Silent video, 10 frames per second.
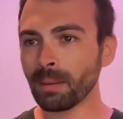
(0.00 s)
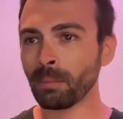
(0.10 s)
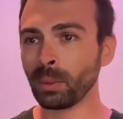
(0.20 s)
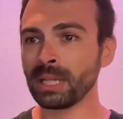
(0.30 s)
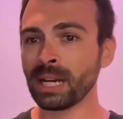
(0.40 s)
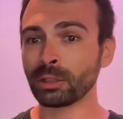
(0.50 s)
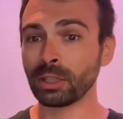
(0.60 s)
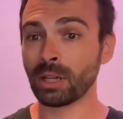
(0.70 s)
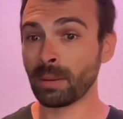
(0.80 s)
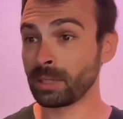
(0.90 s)
But we need to
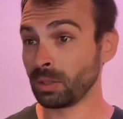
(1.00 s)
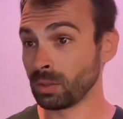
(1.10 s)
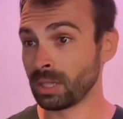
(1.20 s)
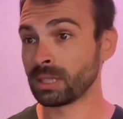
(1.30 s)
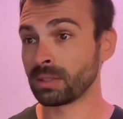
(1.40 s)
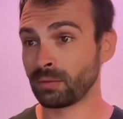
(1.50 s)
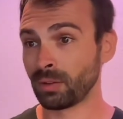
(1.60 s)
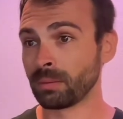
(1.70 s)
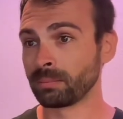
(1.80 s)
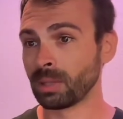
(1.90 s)
actually come and use this
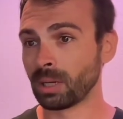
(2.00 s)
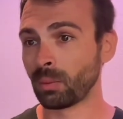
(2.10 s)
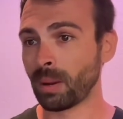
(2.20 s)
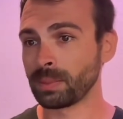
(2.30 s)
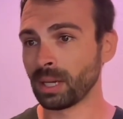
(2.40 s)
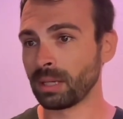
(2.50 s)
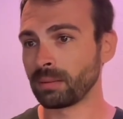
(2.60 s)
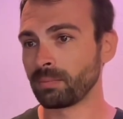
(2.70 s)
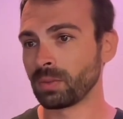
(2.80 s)
from our website.